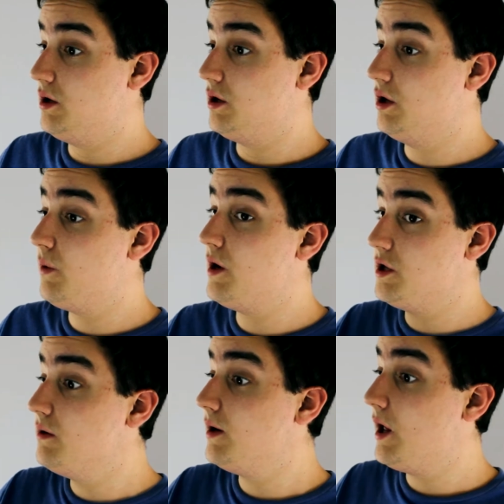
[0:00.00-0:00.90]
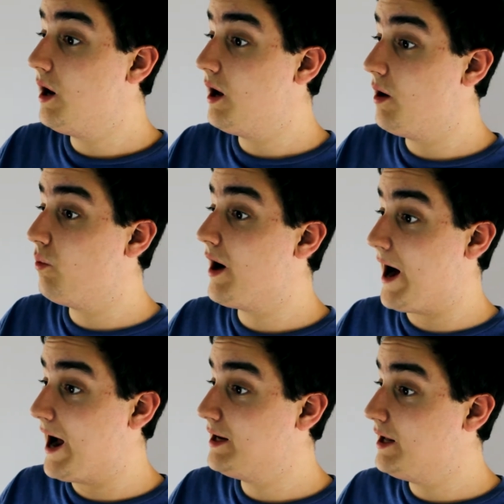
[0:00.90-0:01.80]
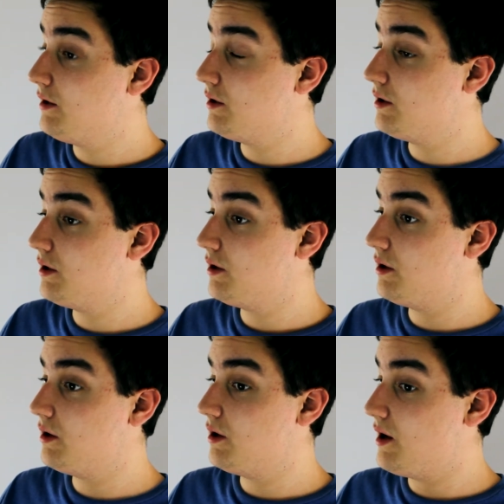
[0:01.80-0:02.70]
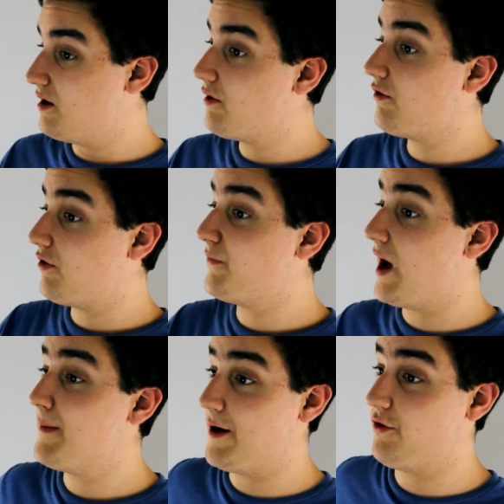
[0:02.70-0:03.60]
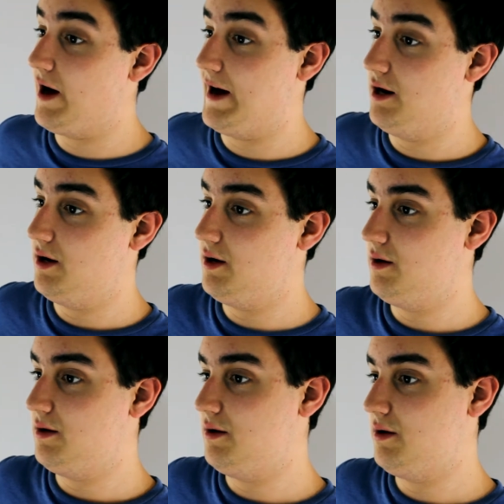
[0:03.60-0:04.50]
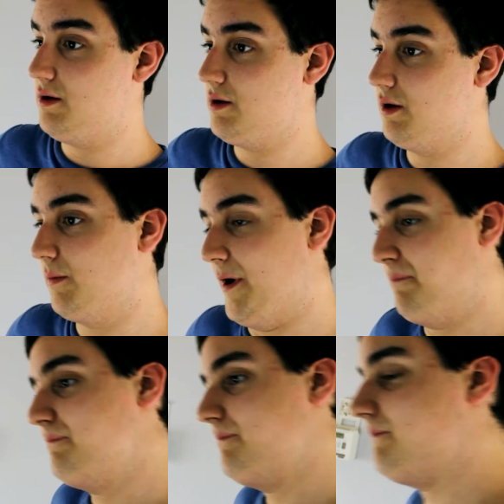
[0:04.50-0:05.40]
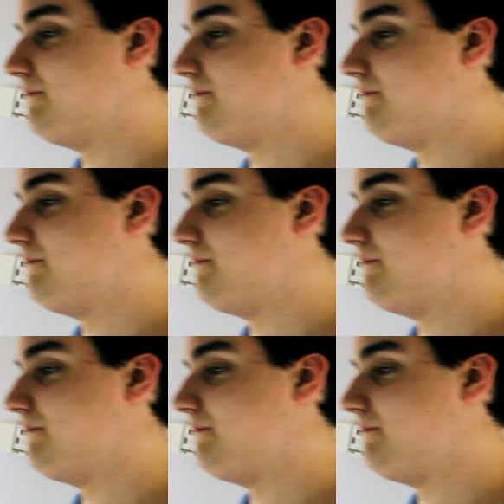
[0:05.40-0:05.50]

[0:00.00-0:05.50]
You know what you need and what I need? Some time outside. Come on.